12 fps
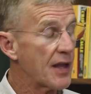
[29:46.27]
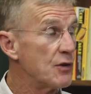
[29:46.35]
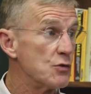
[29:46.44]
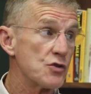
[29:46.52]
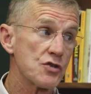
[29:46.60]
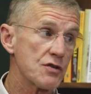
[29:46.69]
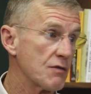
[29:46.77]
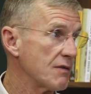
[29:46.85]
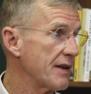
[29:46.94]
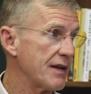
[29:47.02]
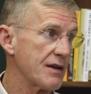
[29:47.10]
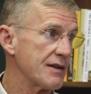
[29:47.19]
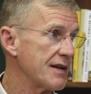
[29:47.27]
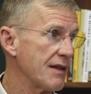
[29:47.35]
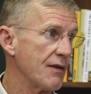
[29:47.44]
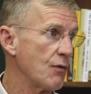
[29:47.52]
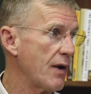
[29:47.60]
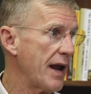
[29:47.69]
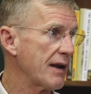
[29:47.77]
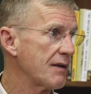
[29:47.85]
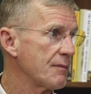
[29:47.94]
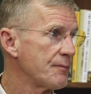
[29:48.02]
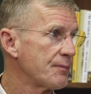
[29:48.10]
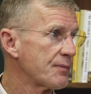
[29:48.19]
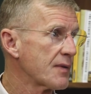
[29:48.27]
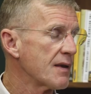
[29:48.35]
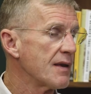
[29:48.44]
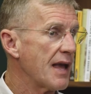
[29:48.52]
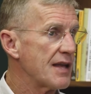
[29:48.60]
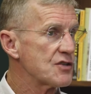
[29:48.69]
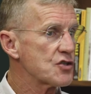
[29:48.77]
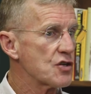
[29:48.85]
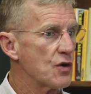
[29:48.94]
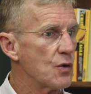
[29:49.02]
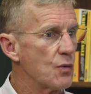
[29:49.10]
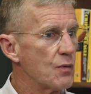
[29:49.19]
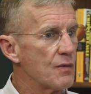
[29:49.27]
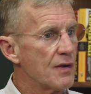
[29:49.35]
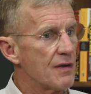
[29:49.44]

and you certainly could tell their rank. And so